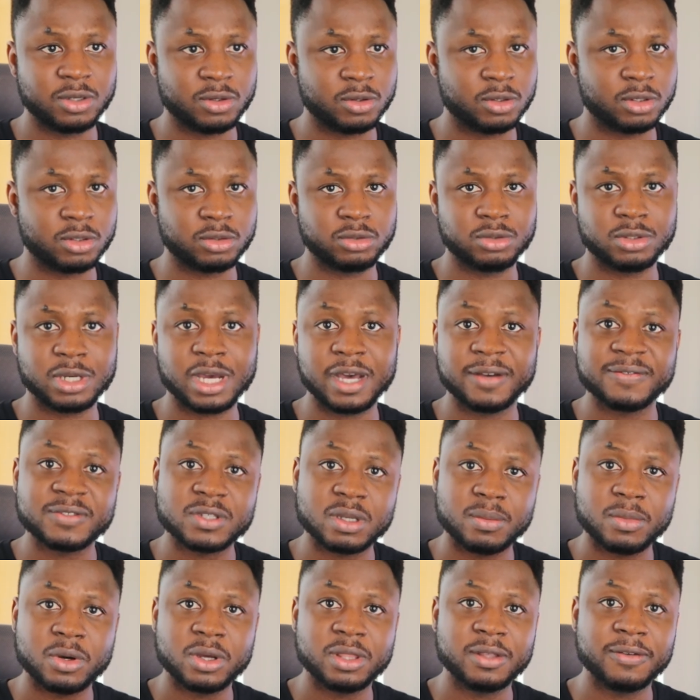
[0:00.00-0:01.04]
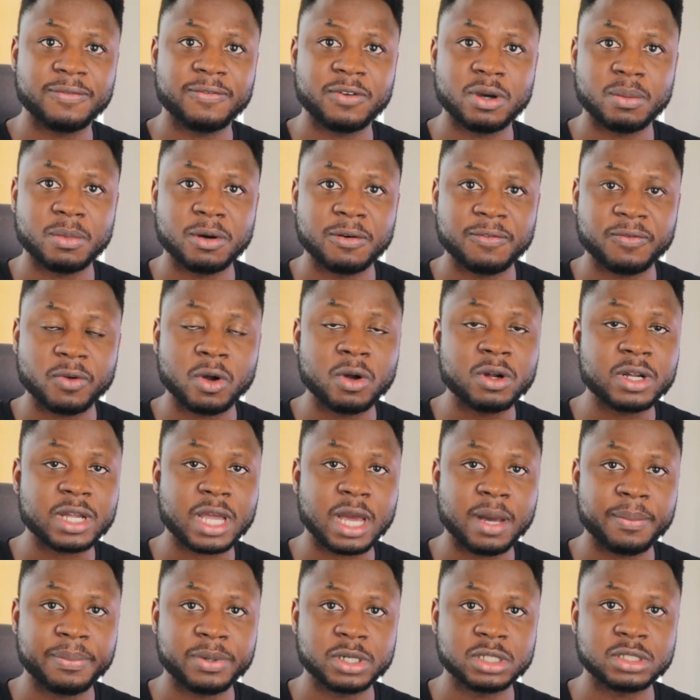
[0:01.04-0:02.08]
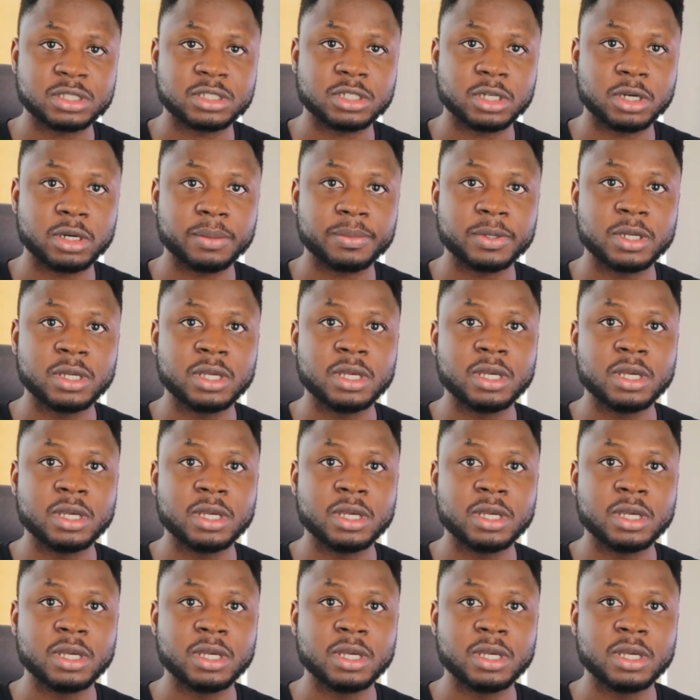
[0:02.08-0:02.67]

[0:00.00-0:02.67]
or you have some other form of on-campus job.